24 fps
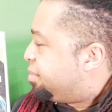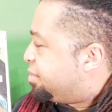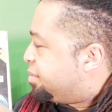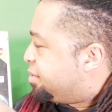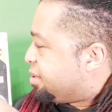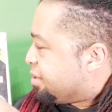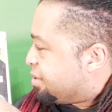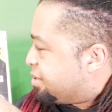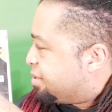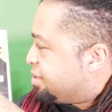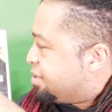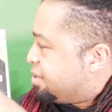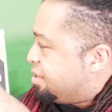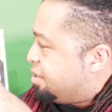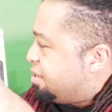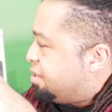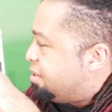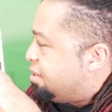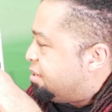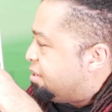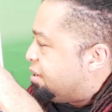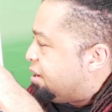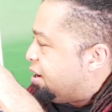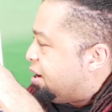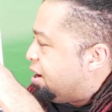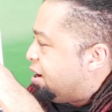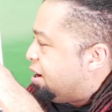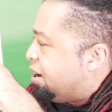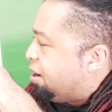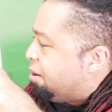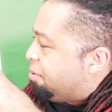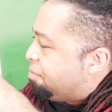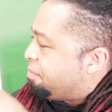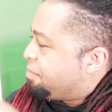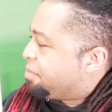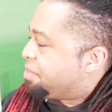to see
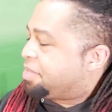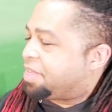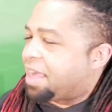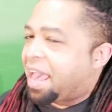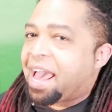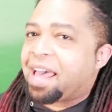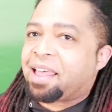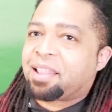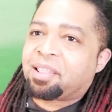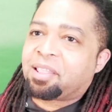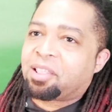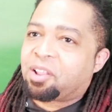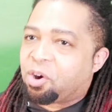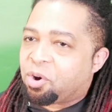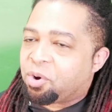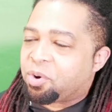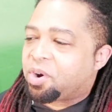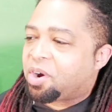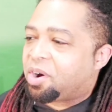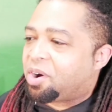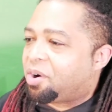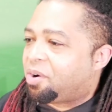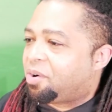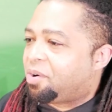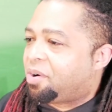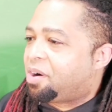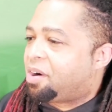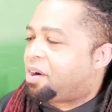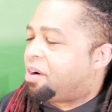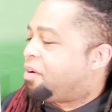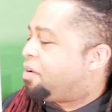that logo